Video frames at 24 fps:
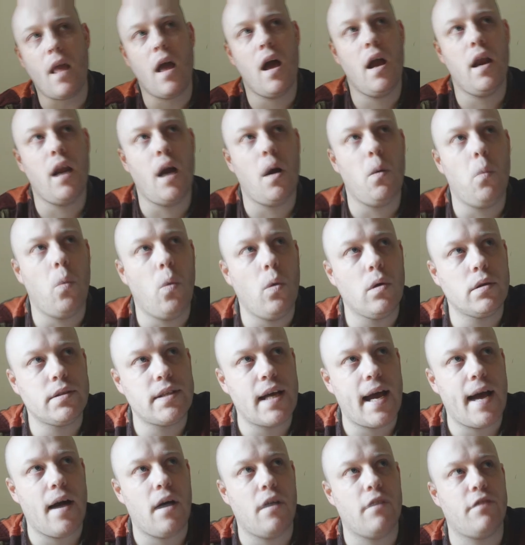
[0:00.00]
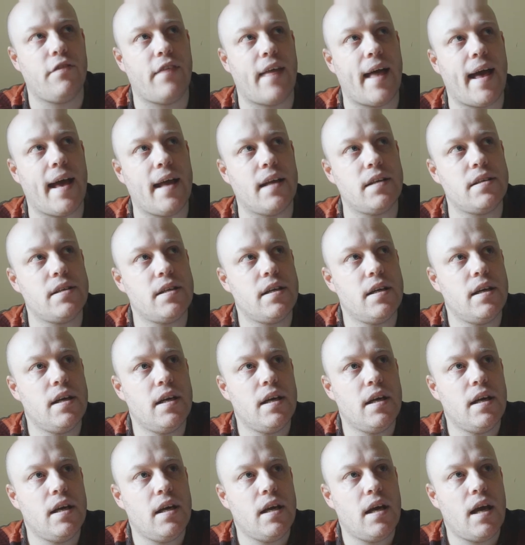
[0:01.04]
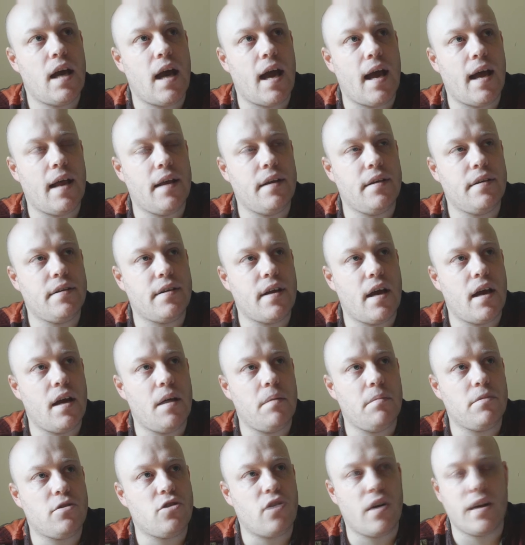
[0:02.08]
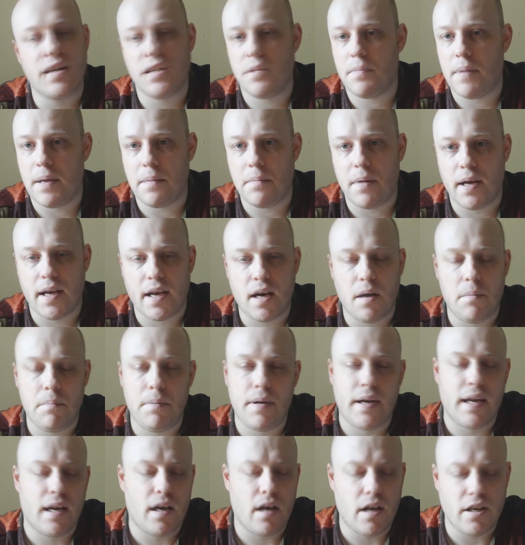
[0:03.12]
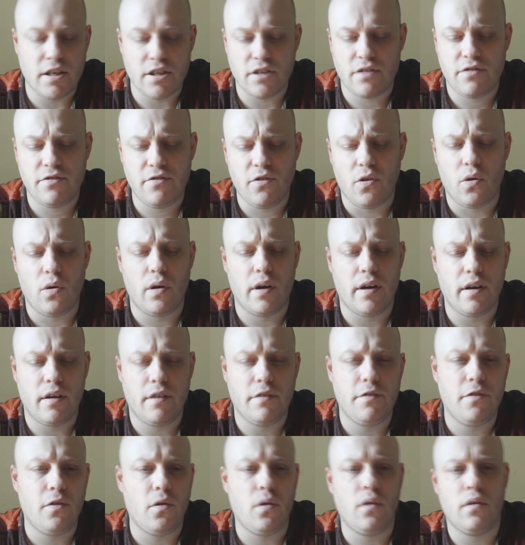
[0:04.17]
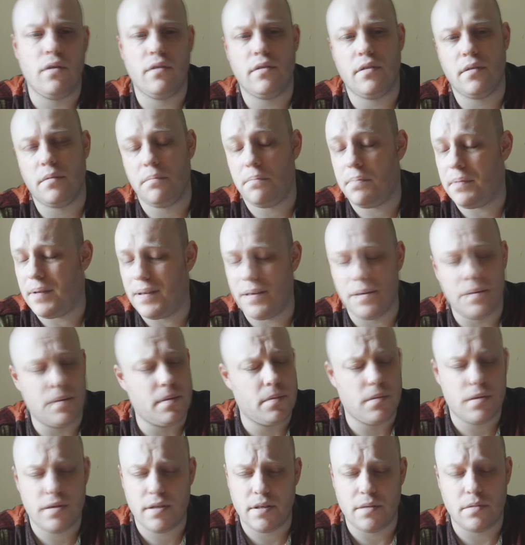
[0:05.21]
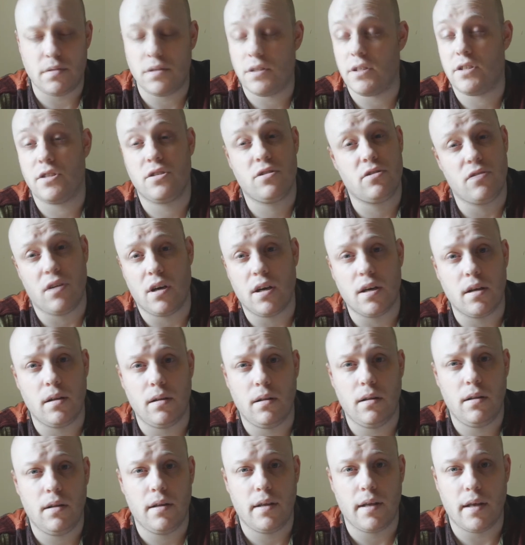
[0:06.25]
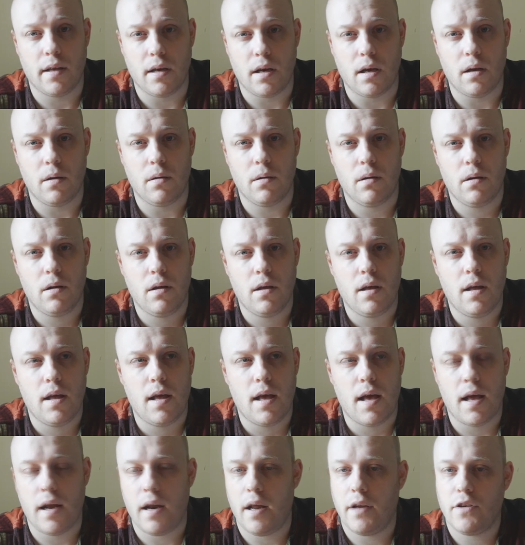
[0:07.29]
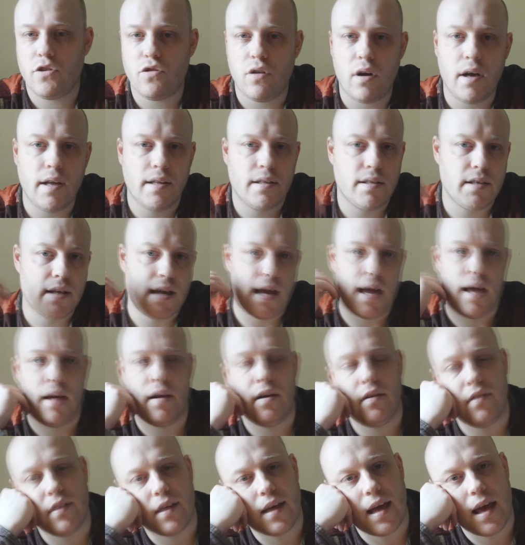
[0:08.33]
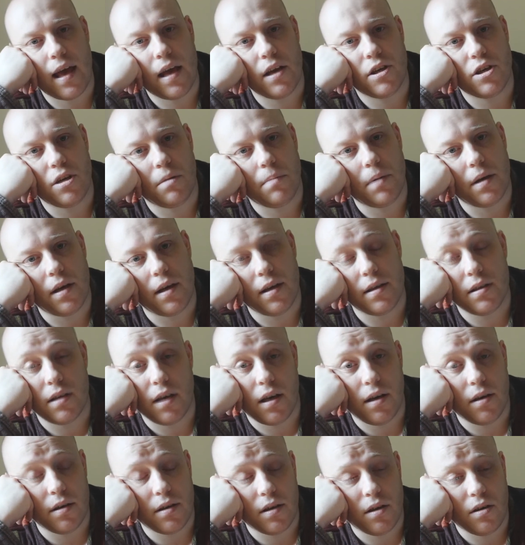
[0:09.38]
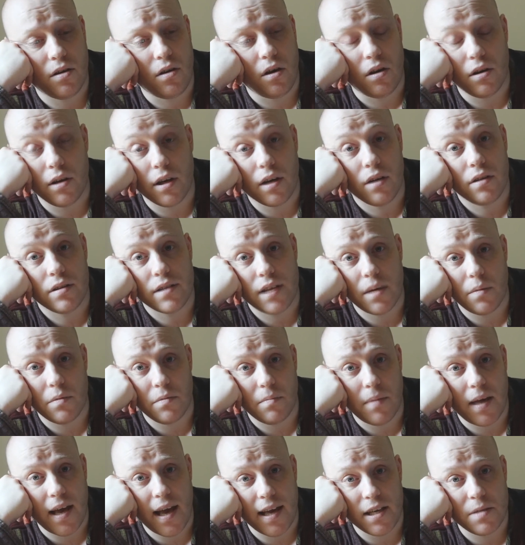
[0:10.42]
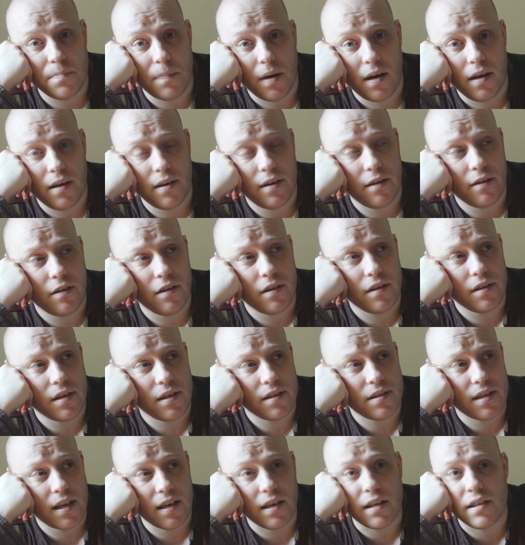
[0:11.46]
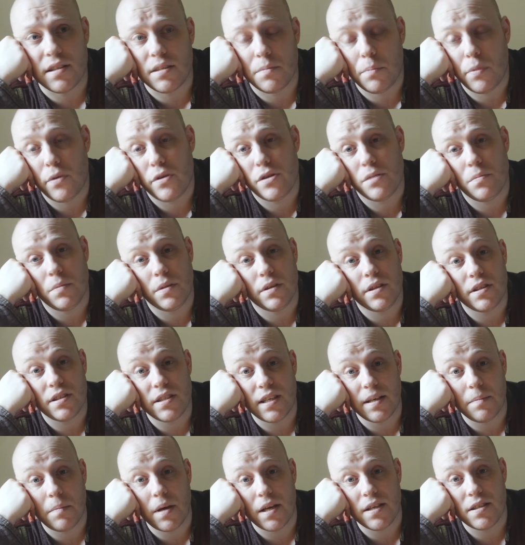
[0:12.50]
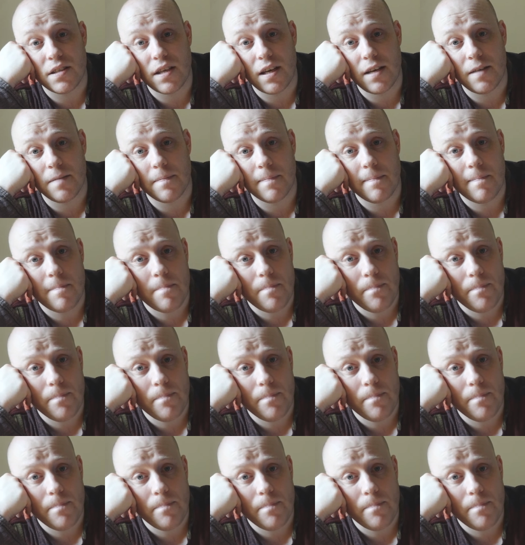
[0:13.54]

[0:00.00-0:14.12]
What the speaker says: and I walked out of that and tried to make my company, and I just fought, but it was a struggle, you know. And I tried to get another care job, and I got in contact with my ex-partner, and I said, is it possible to see my son?